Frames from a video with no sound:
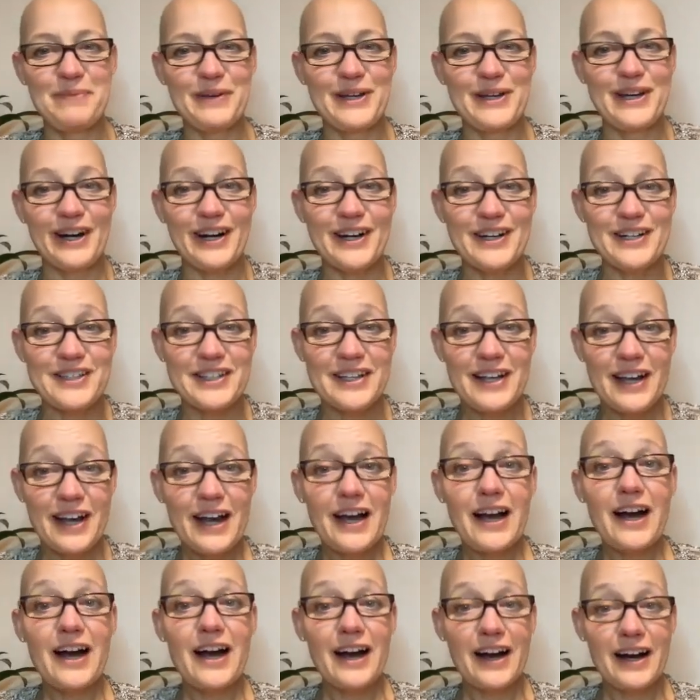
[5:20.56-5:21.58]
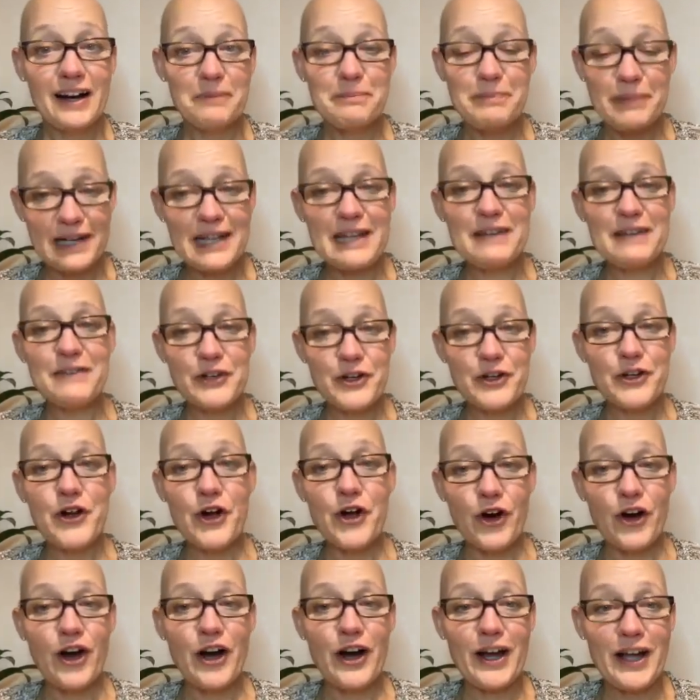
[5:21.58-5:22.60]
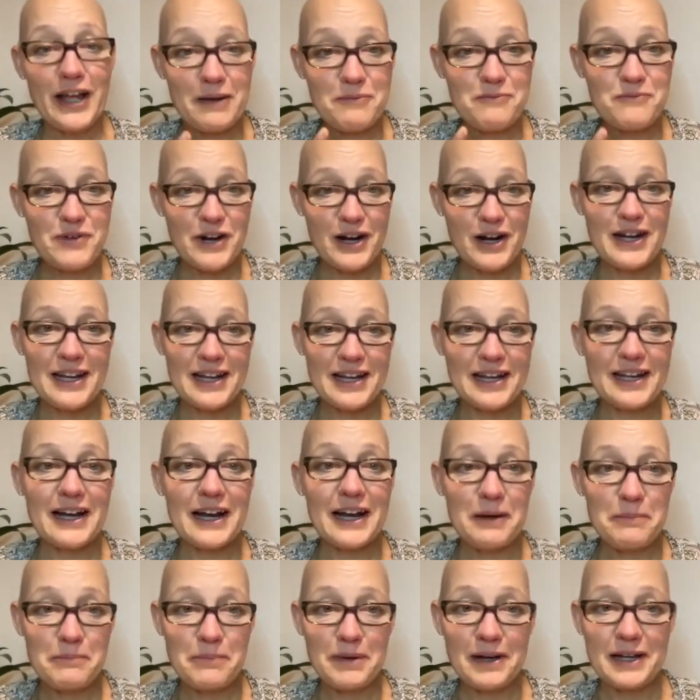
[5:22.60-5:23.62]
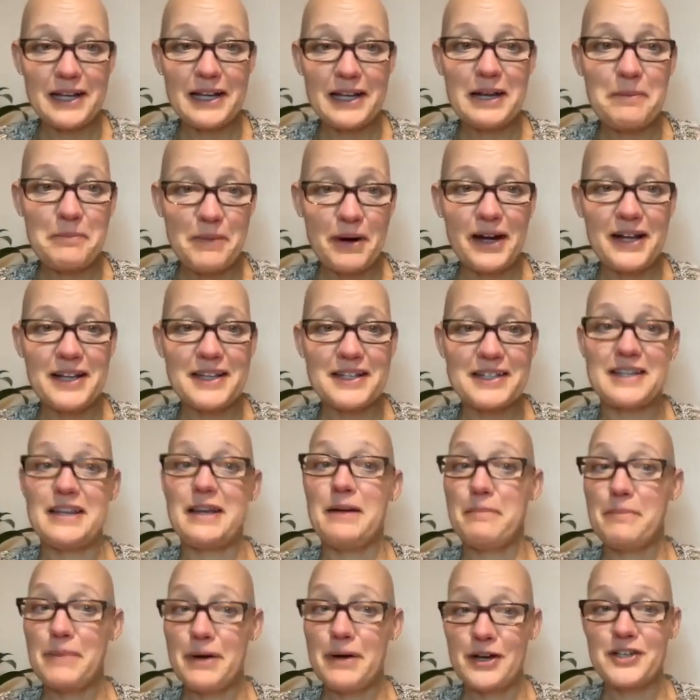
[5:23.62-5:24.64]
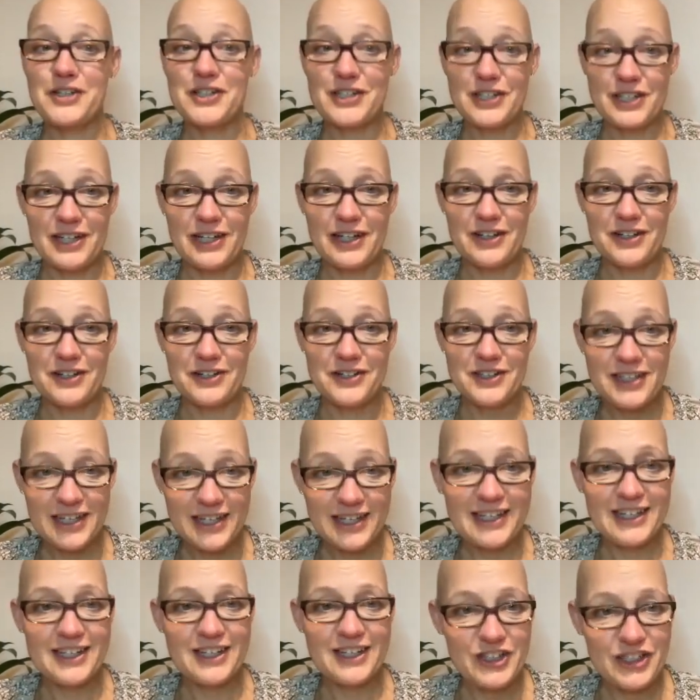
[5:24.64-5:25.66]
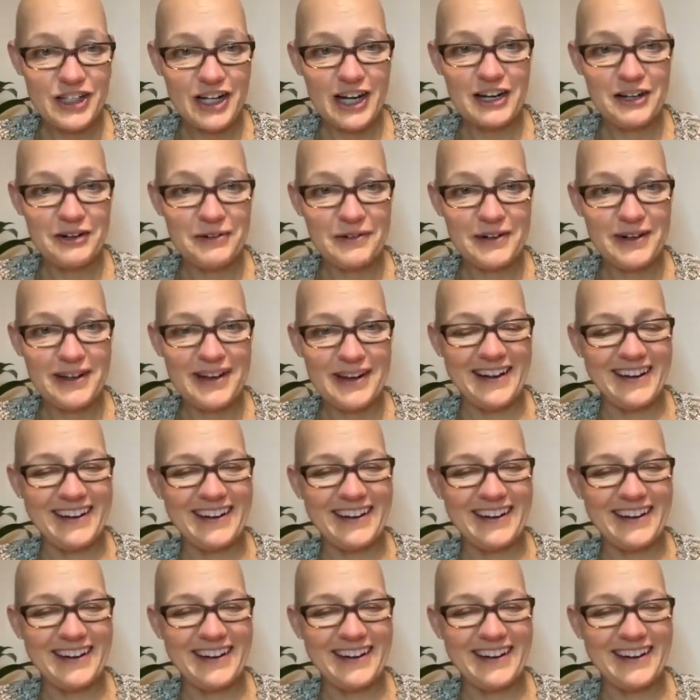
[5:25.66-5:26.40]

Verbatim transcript: because believe it or not, I am running a money mindset masterclass in January